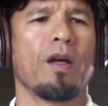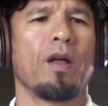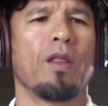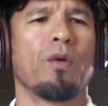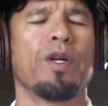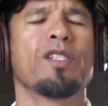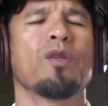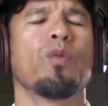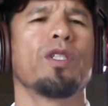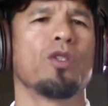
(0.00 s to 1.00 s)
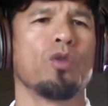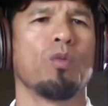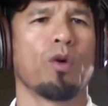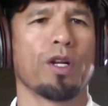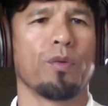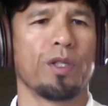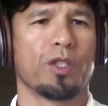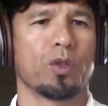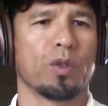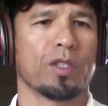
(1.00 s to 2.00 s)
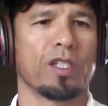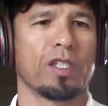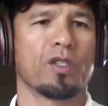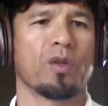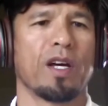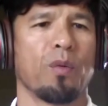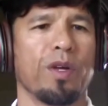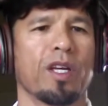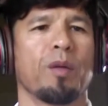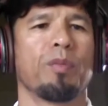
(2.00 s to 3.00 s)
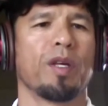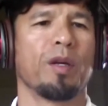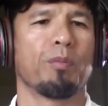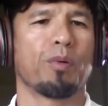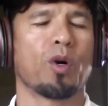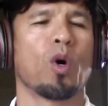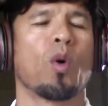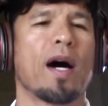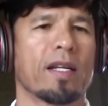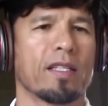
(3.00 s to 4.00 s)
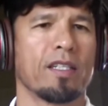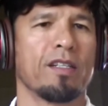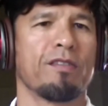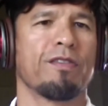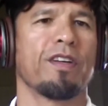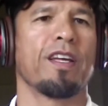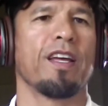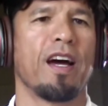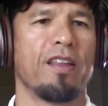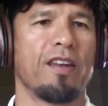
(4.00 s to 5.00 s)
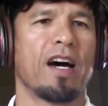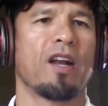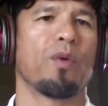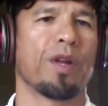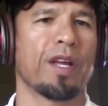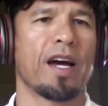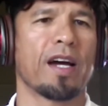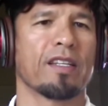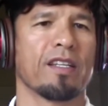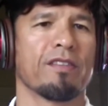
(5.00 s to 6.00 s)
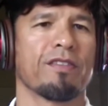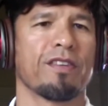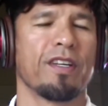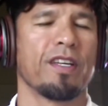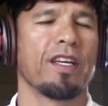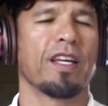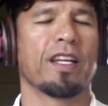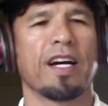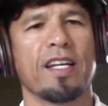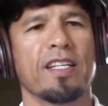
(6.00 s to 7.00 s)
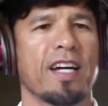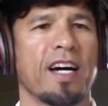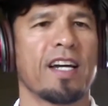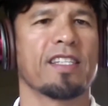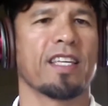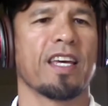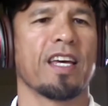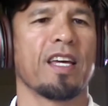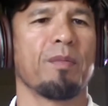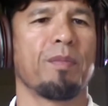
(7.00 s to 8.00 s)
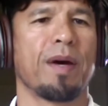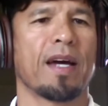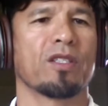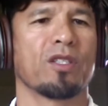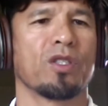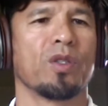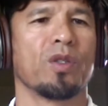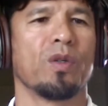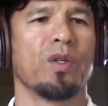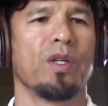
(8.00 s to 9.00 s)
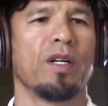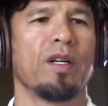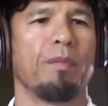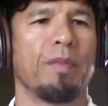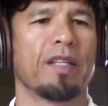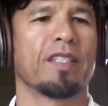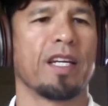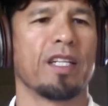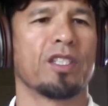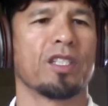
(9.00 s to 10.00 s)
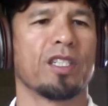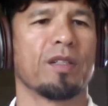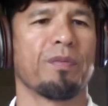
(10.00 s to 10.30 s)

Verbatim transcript: the reason we do morning rituals is so that we can be proactive and not reactive. It kind of ties again back to meditation,